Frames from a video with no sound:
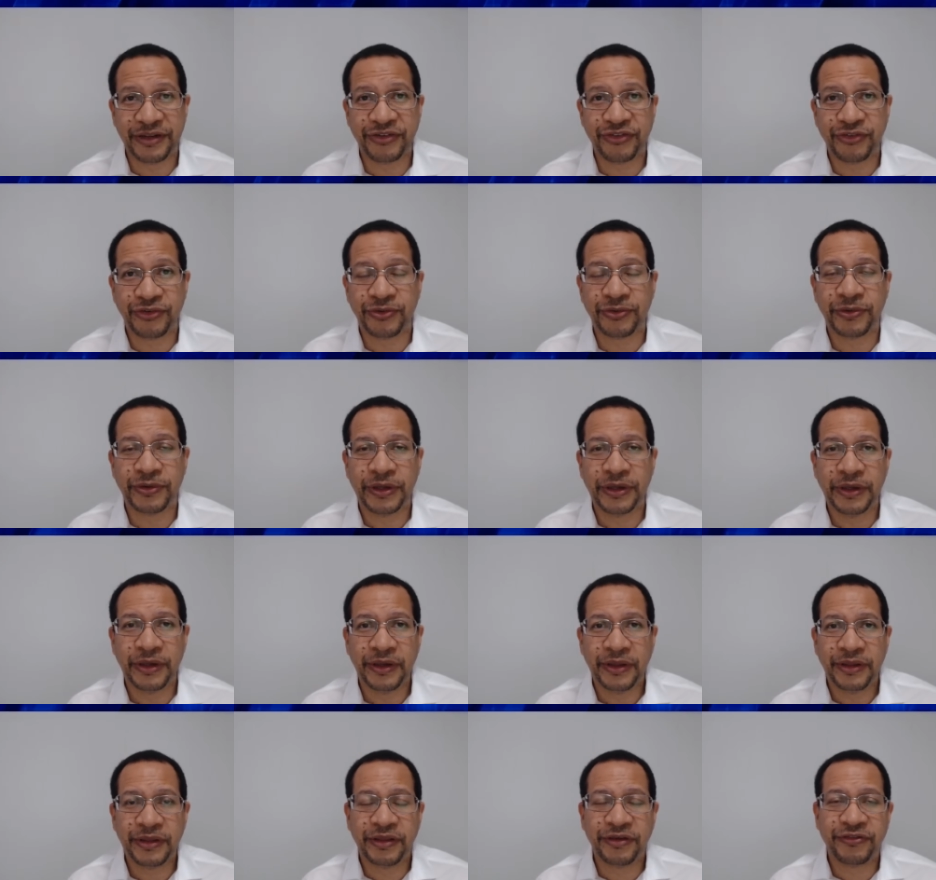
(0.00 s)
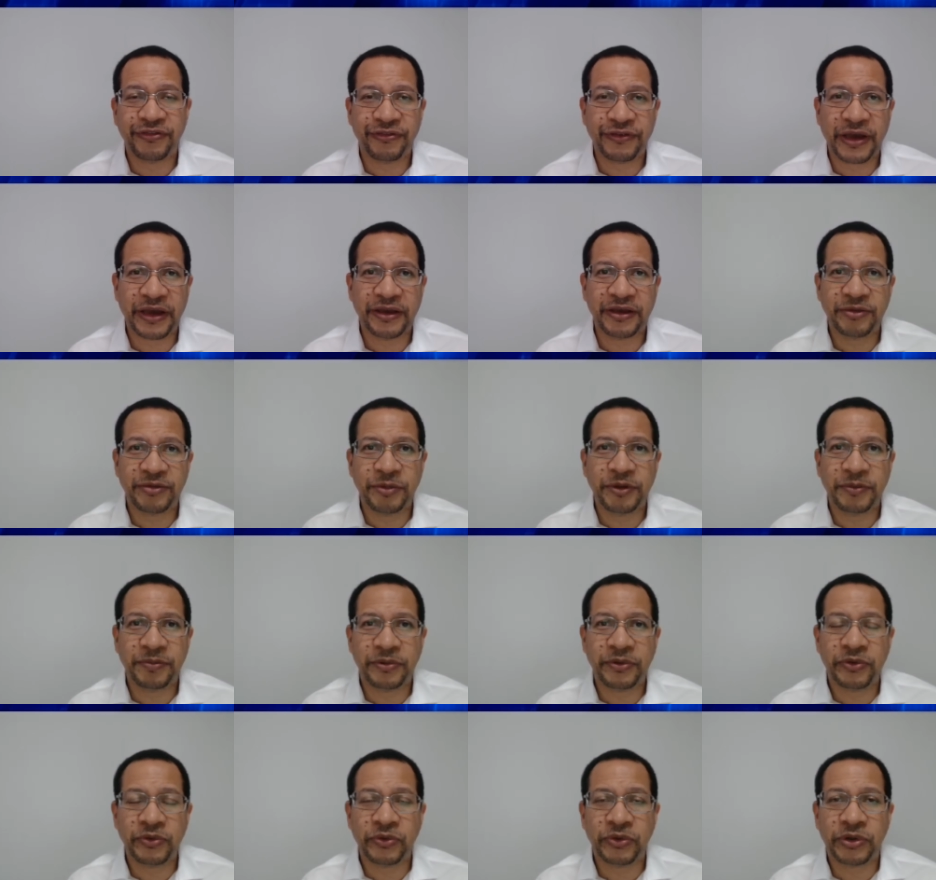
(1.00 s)
an issue. They fired
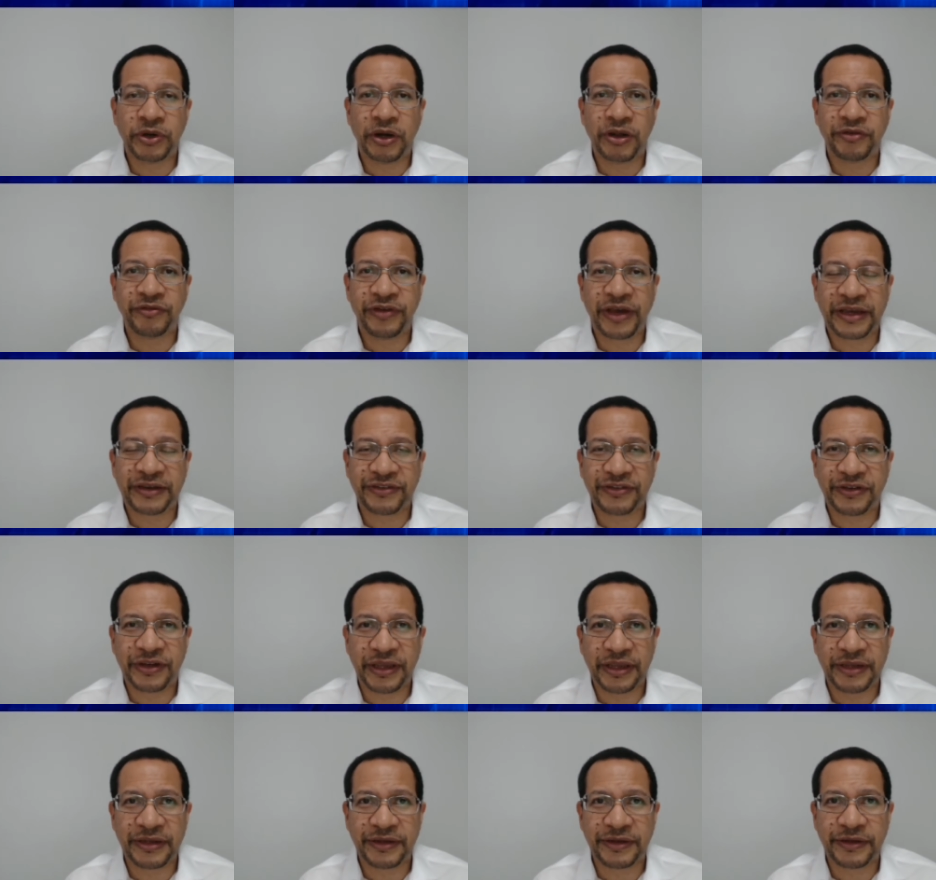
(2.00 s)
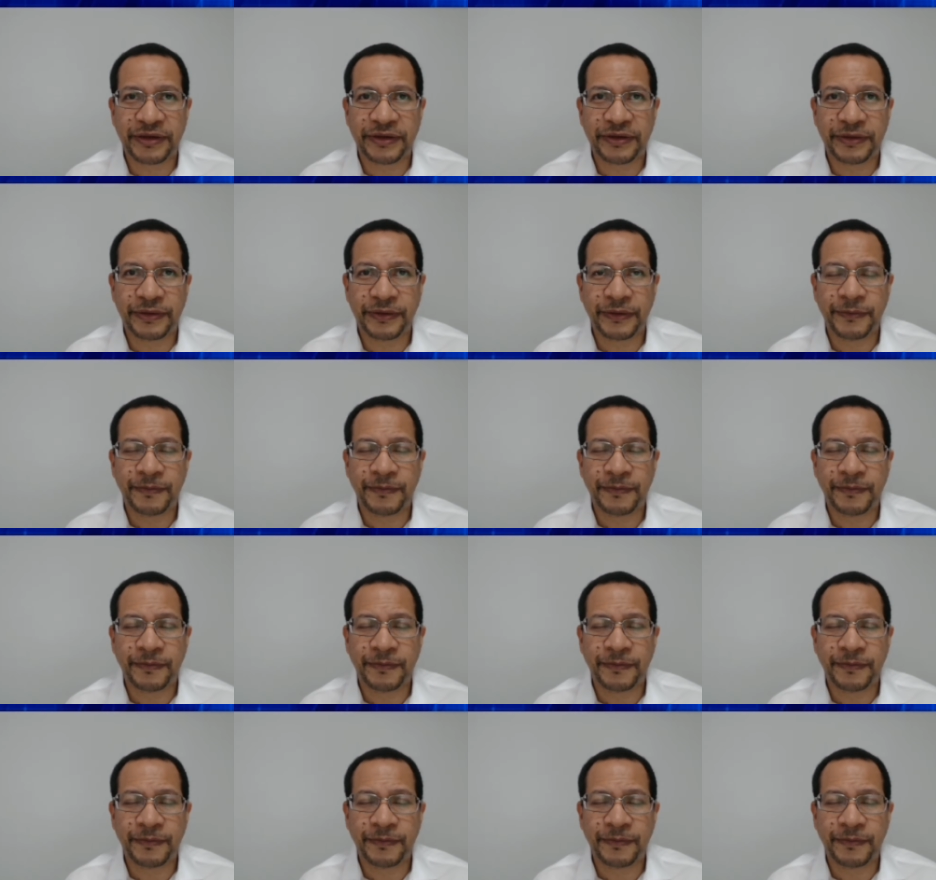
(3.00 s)
people who were unvaccinated,